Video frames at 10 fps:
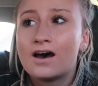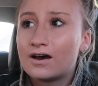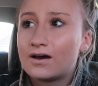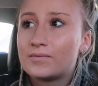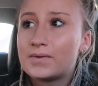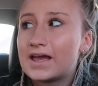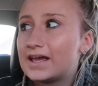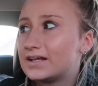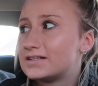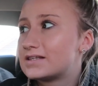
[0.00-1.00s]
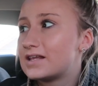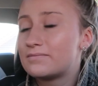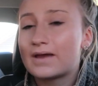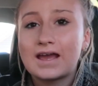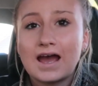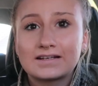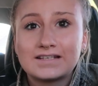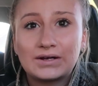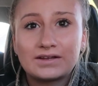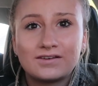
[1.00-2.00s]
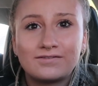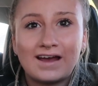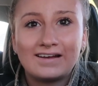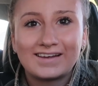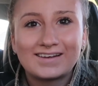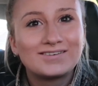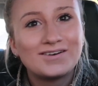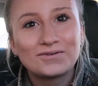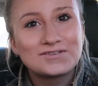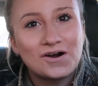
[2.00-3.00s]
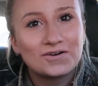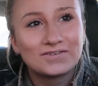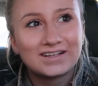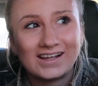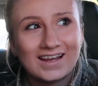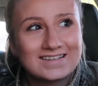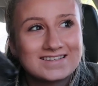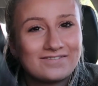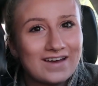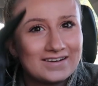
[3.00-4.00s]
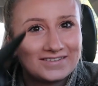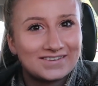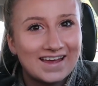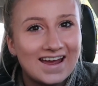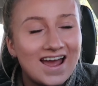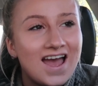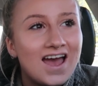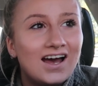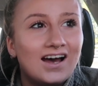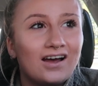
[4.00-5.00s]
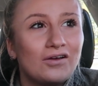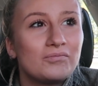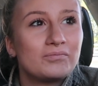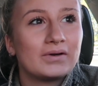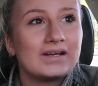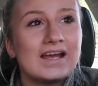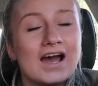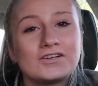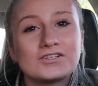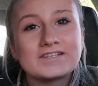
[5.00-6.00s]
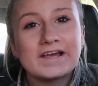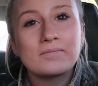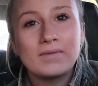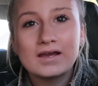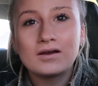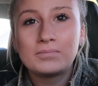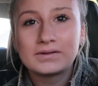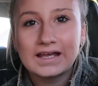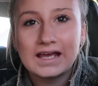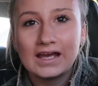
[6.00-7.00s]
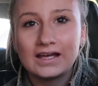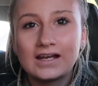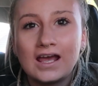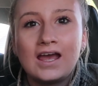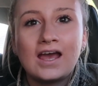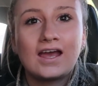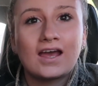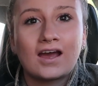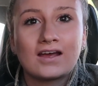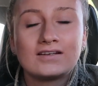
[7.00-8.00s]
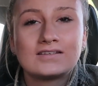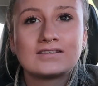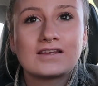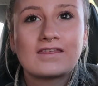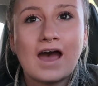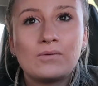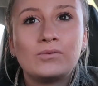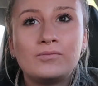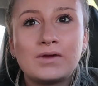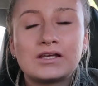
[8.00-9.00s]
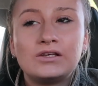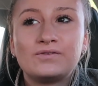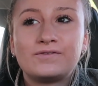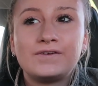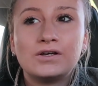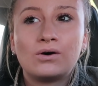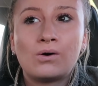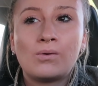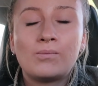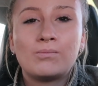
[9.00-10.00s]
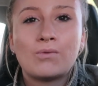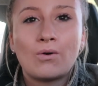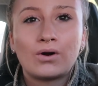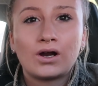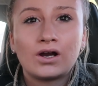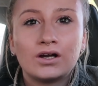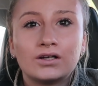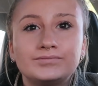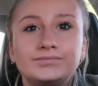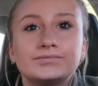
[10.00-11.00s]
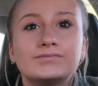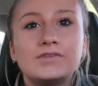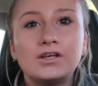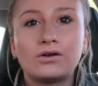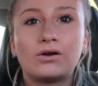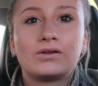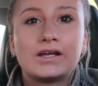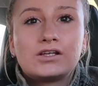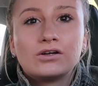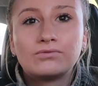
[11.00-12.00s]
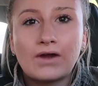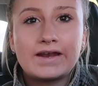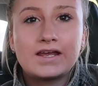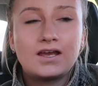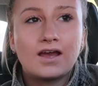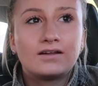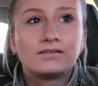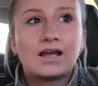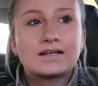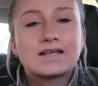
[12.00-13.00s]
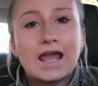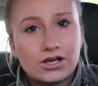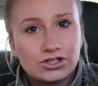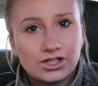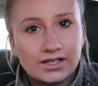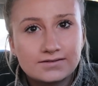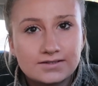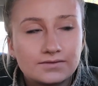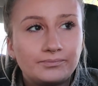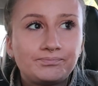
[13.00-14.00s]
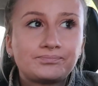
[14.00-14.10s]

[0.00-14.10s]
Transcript: um, and they may act out at the vet. Like no dog really likes the vet, do they? Um, but yeah, just like make a plan and that will make you feel more you know, like you're ready and less anxious